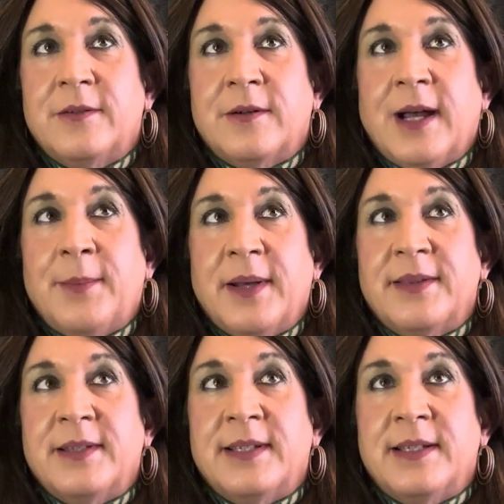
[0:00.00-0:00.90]
or
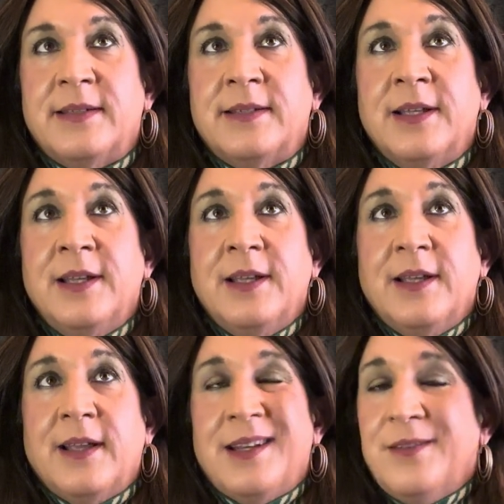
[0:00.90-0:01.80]
hypotheses.
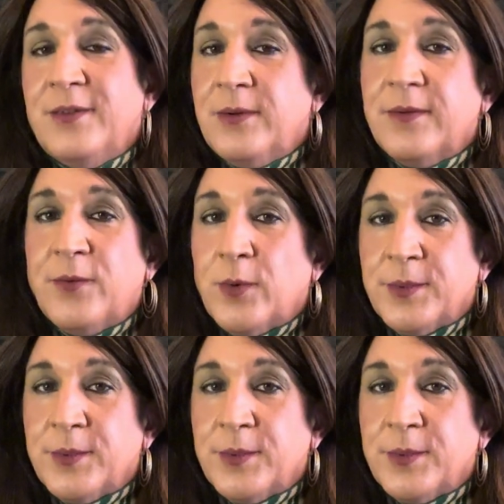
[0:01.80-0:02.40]
And even a former